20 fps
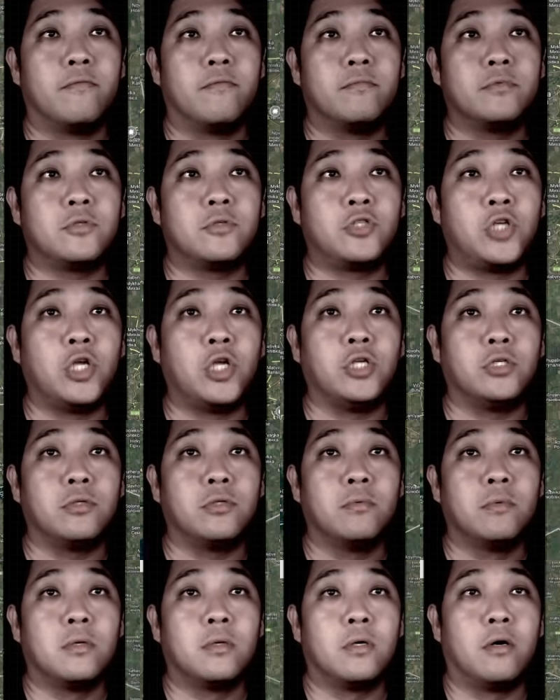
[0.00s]
change
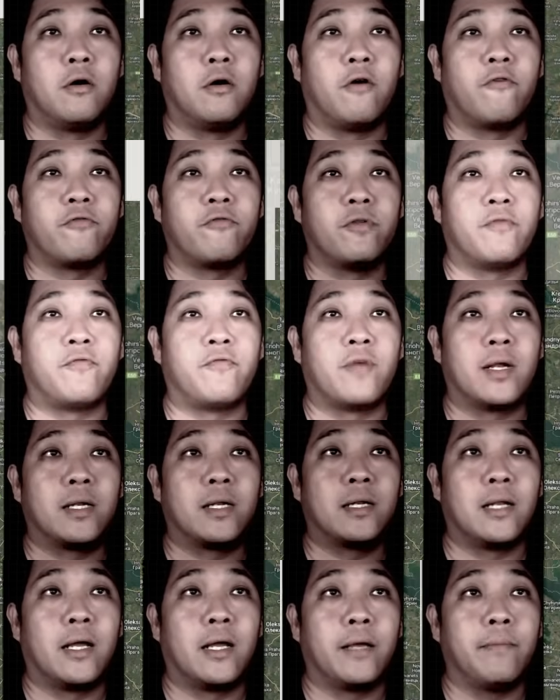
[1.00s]
of the
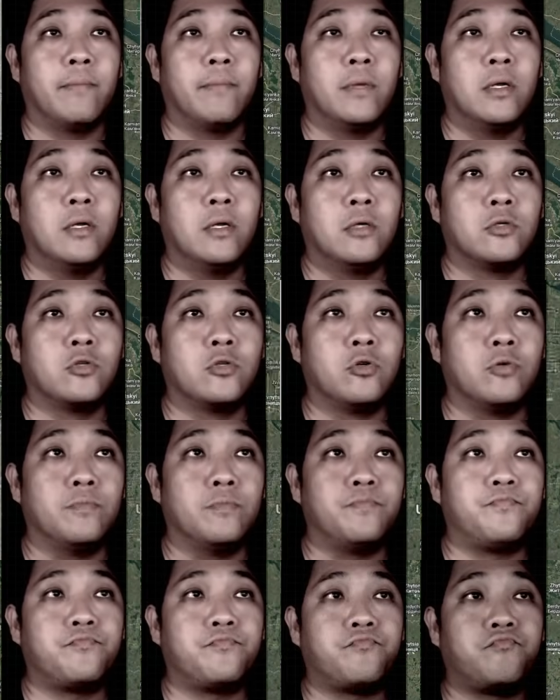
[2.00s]
front line. So
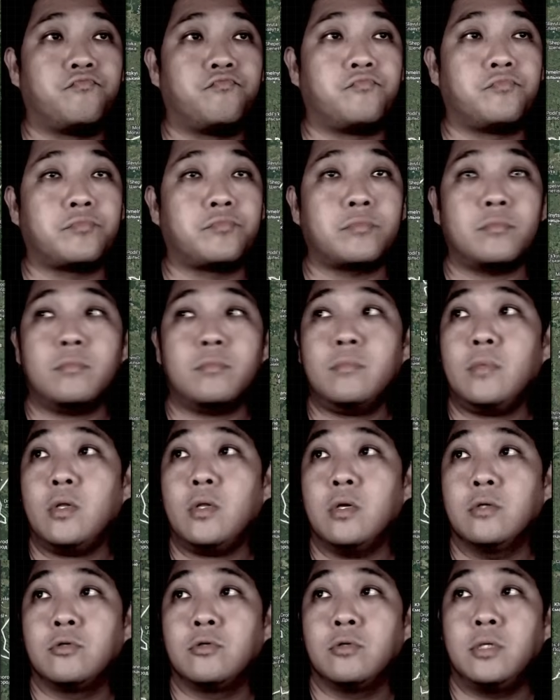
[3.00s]

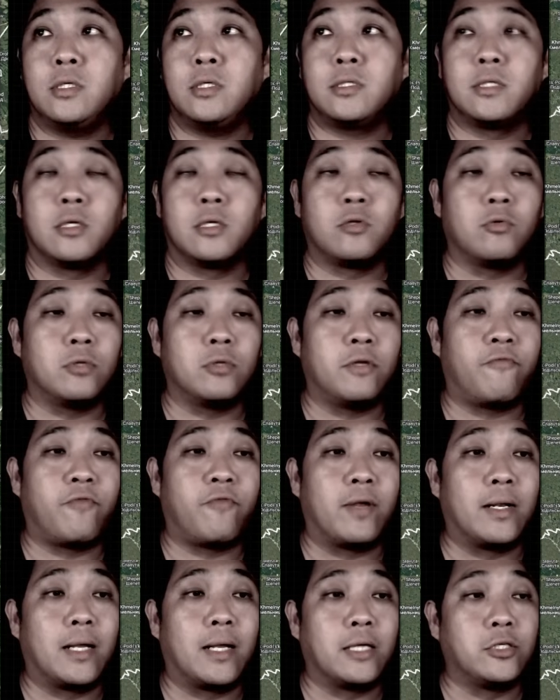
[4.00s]
this is the total
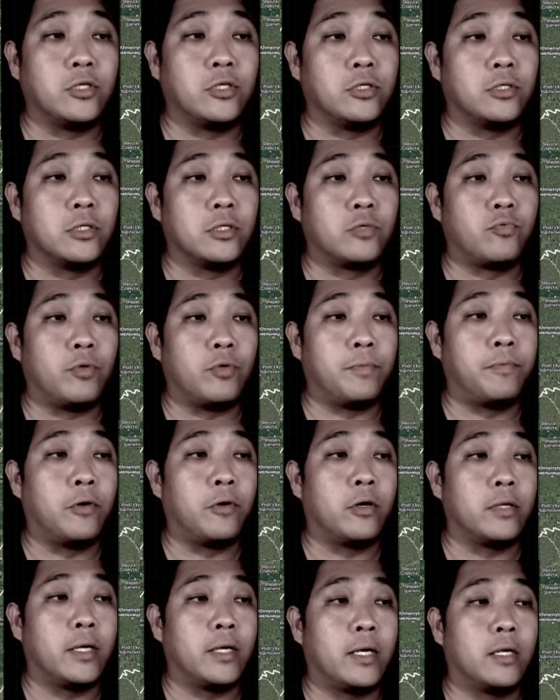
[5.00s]
frontline changes
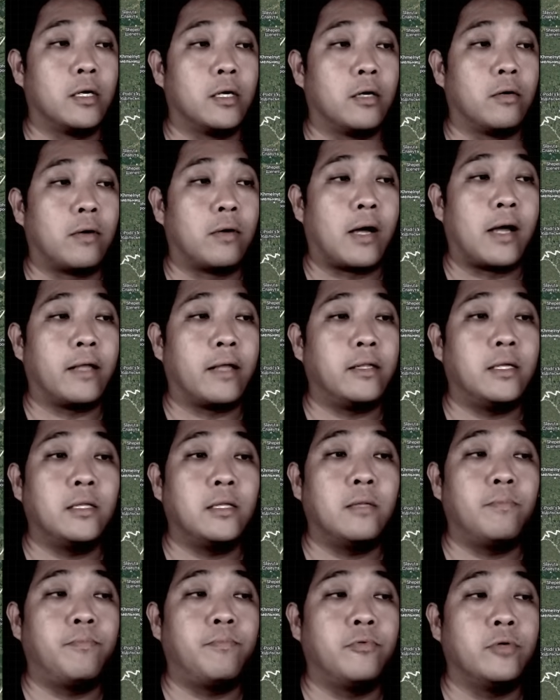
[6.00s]
report, and I
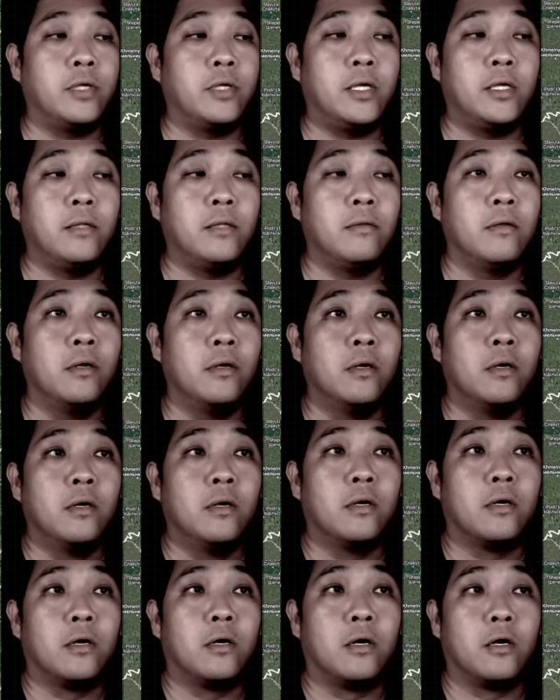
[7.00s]
didn't put in
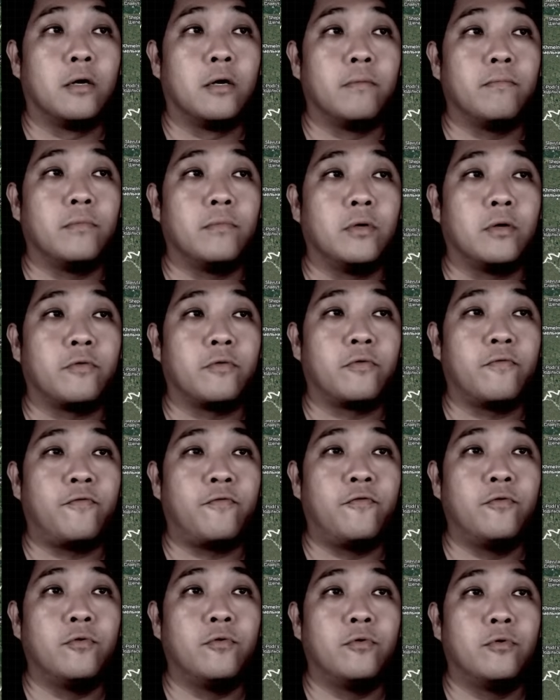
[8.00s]
the
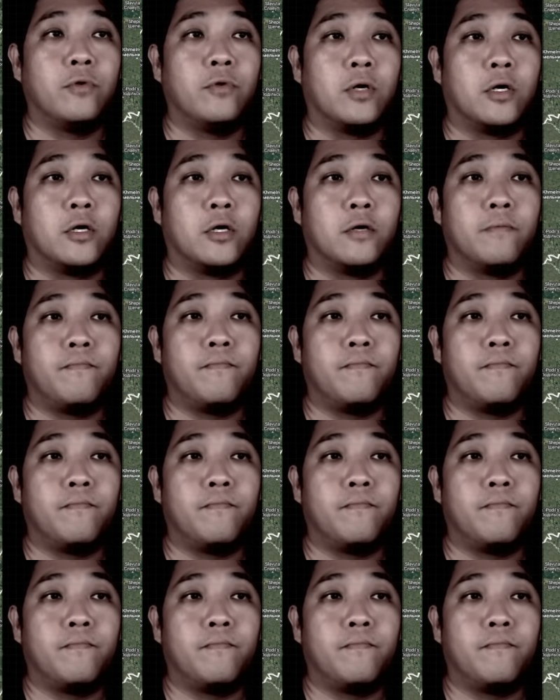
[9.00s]
full